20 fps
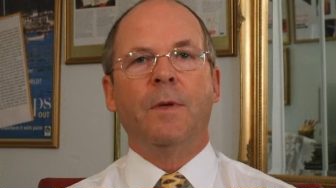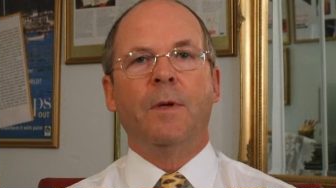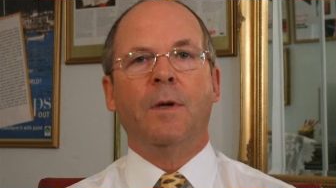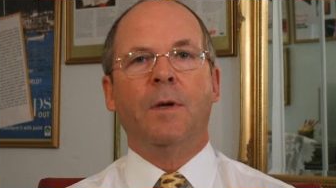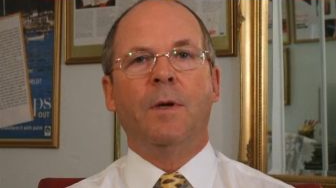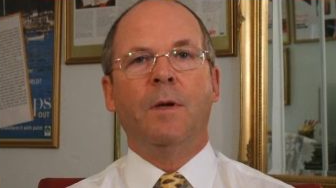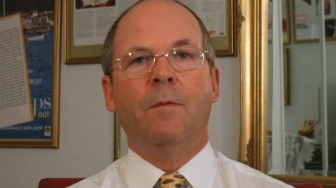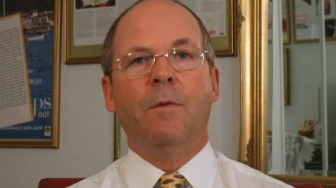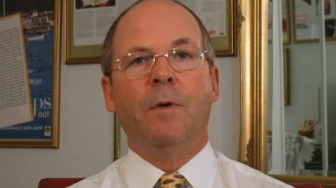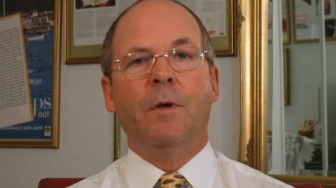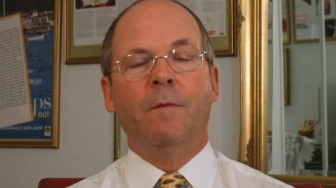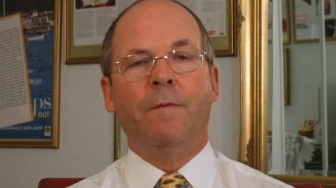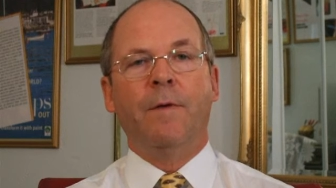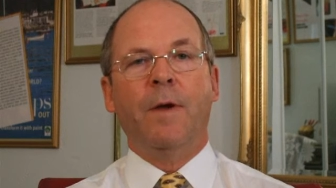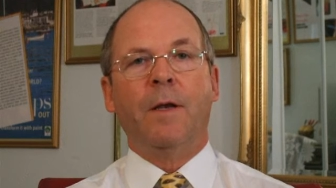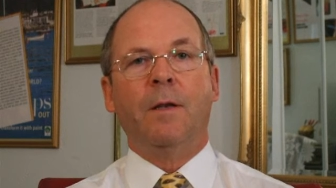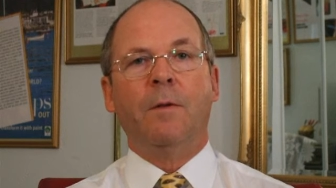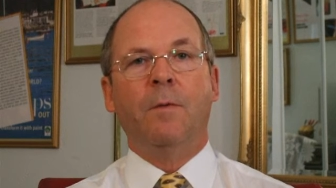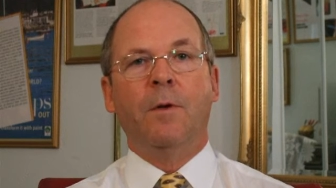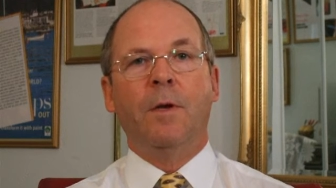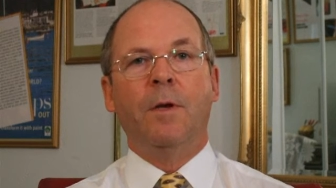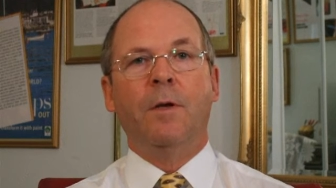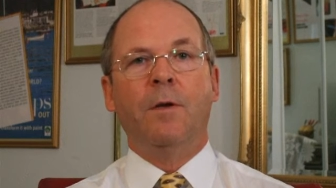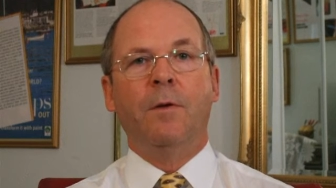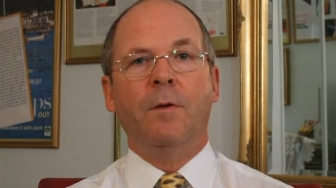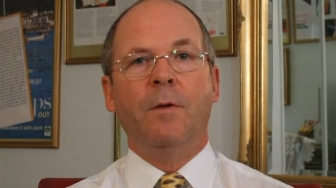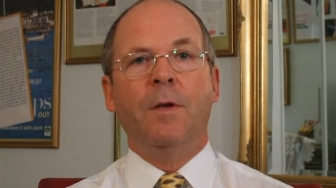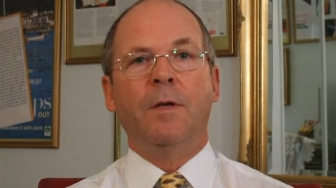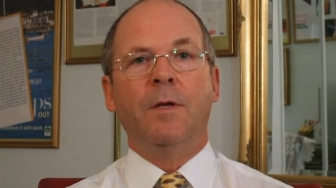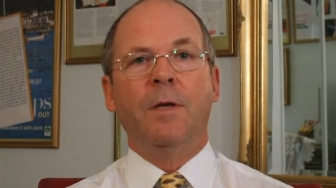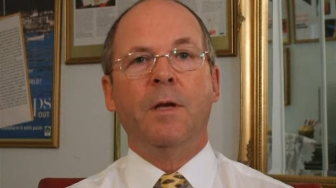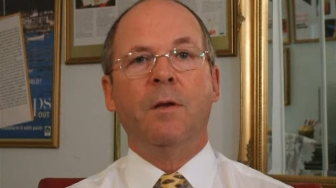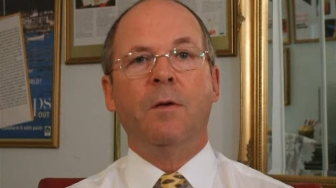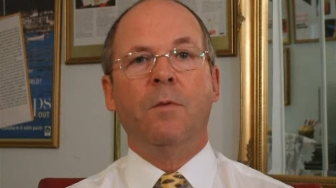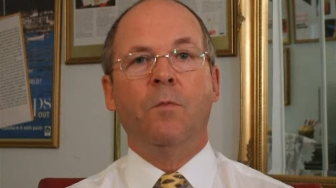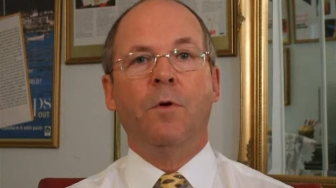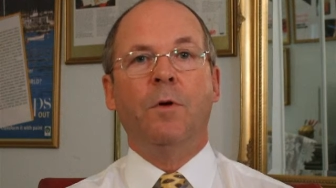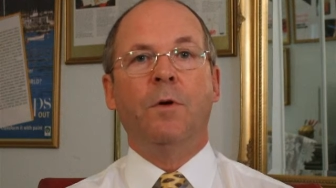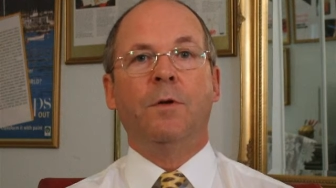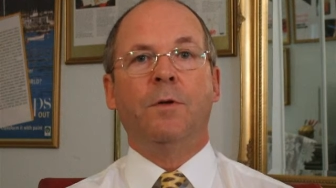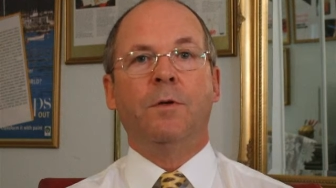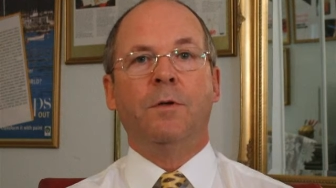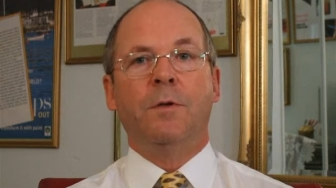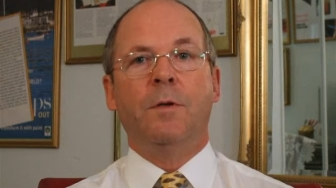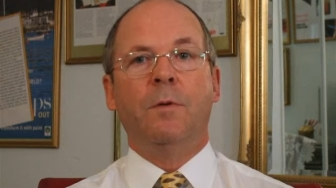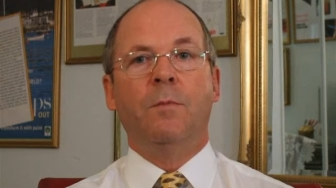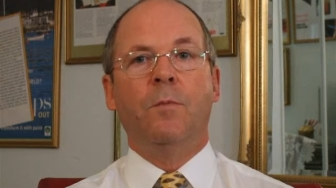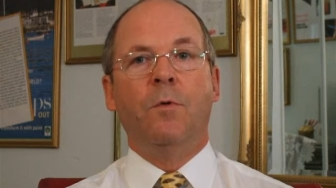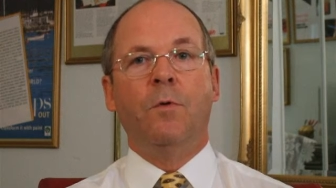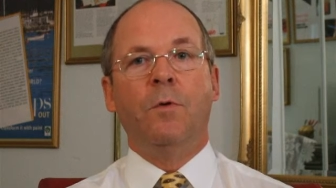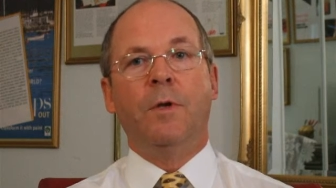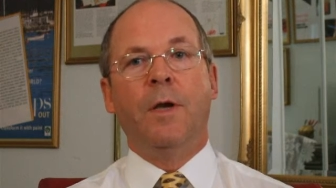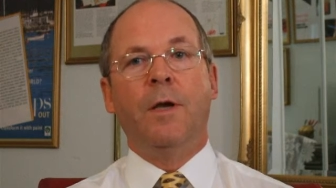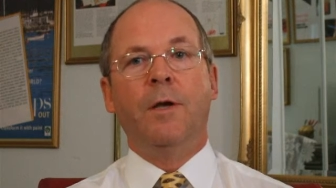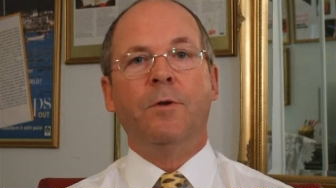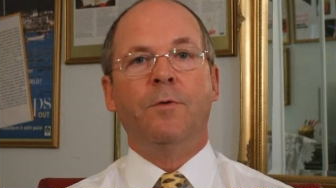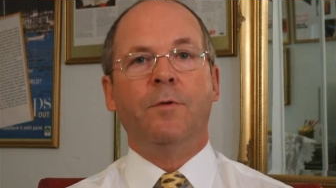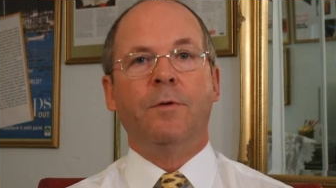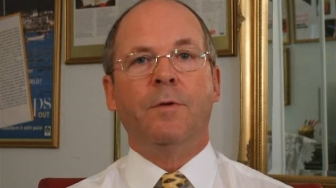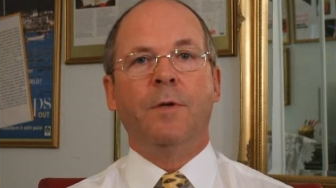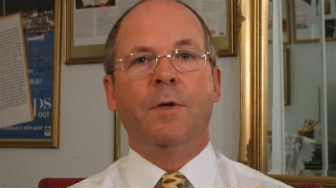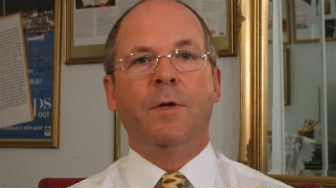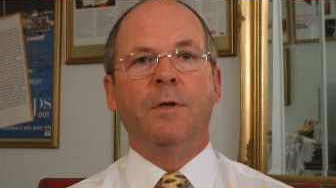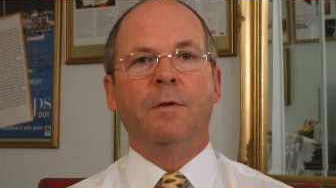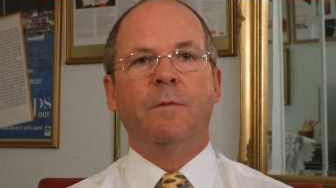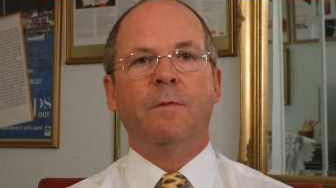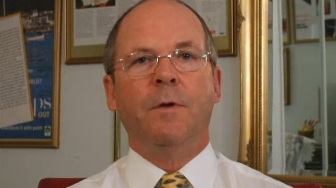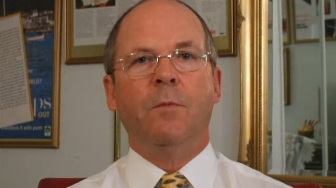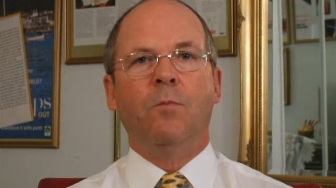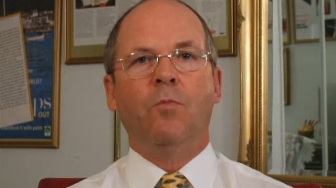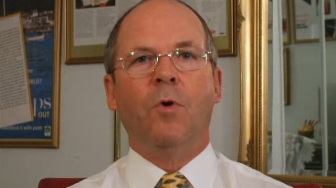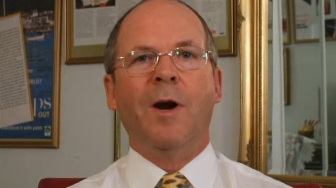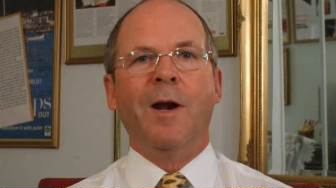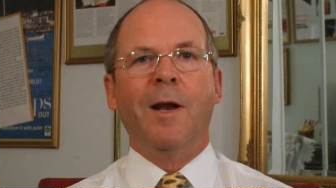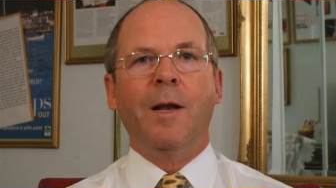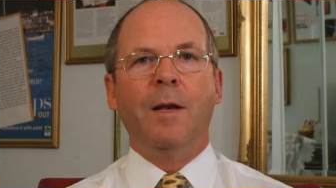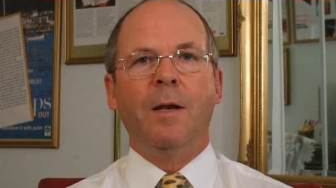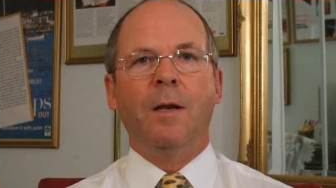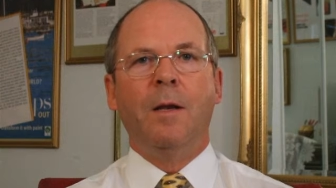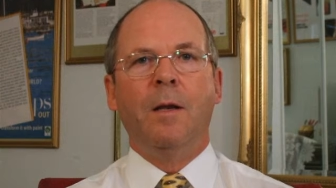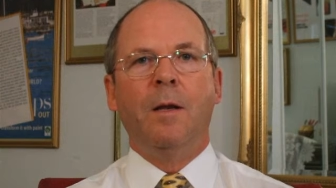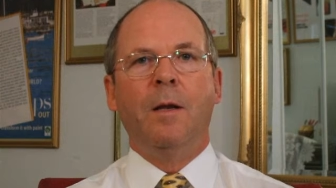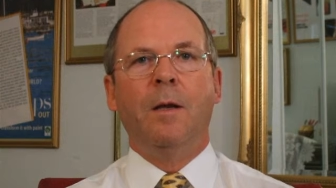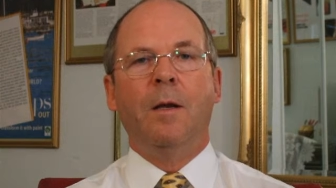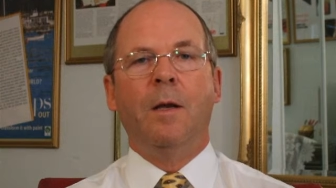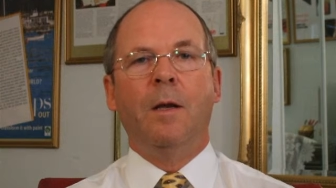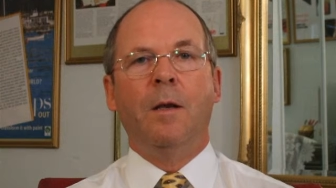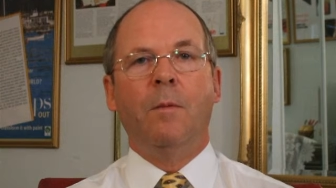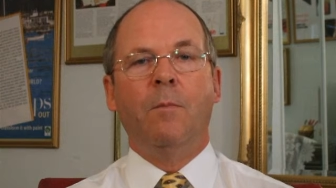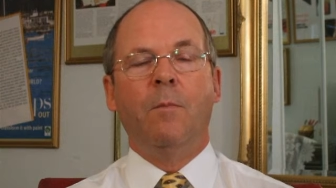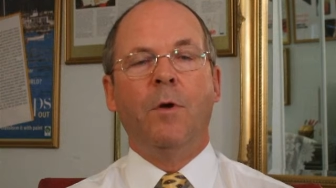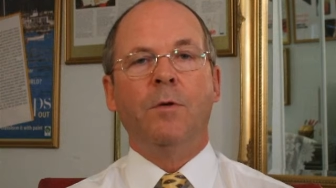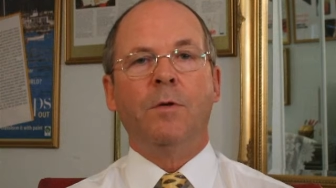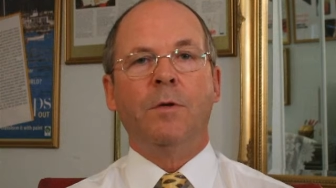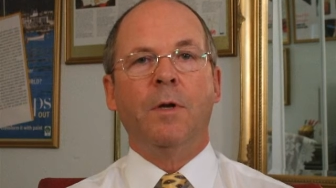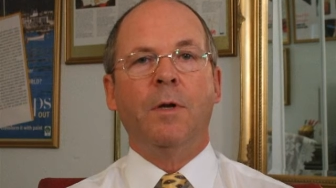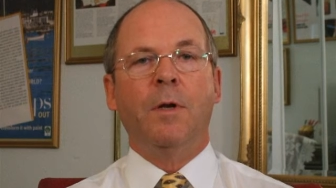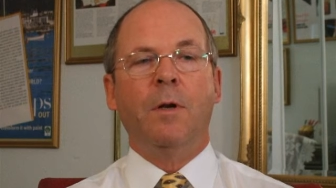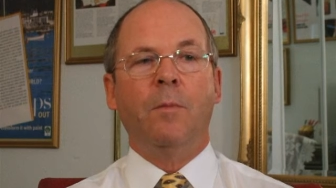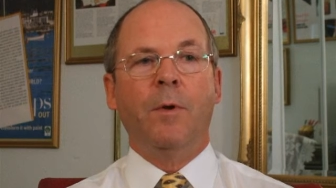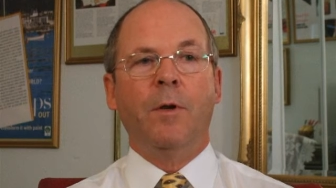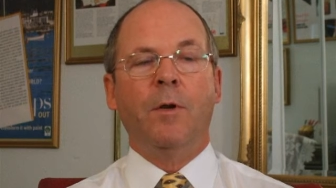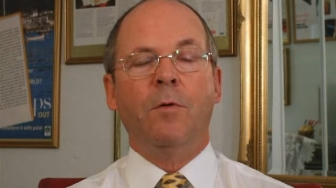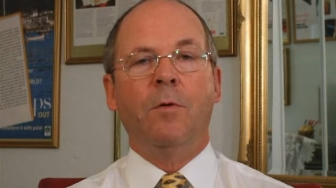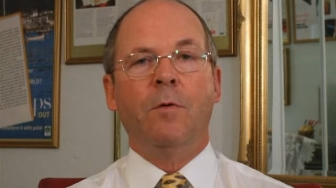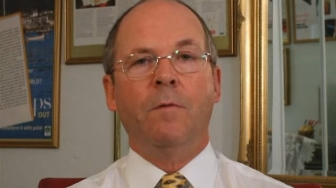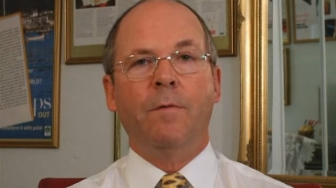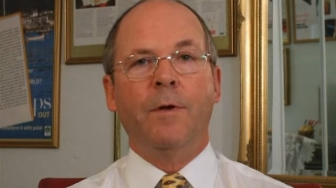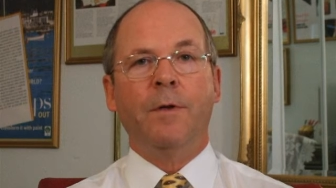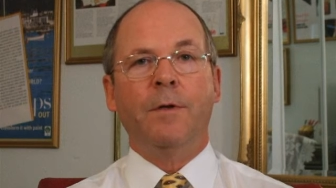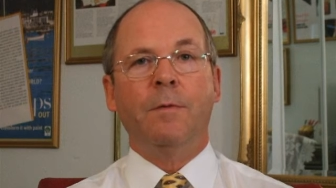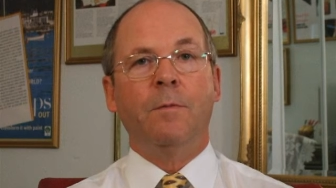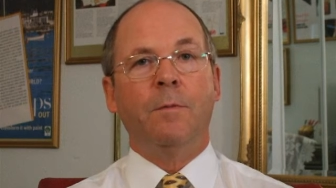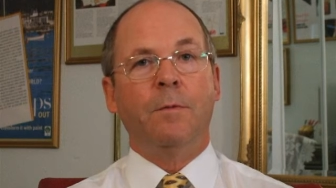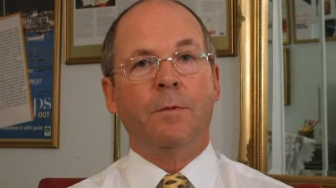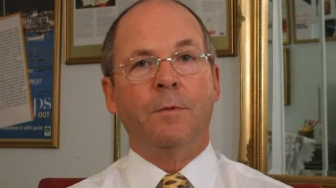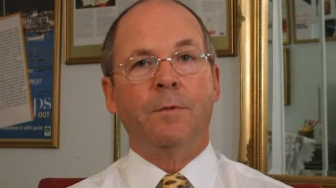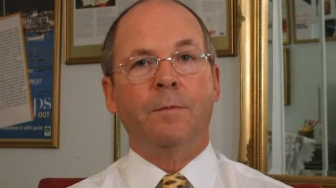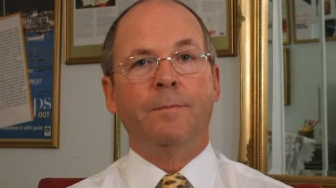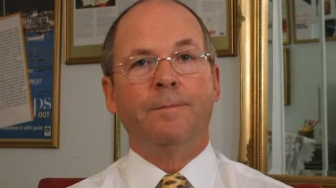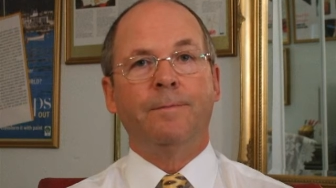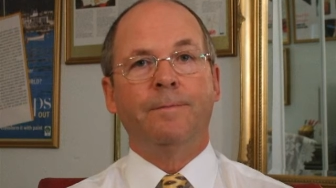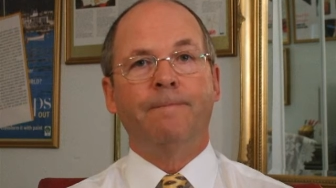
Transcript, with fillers: Uh, and when in fact what they're doing is eating worse and more dangerous things for the brain, and mostly they'll be called vegetables.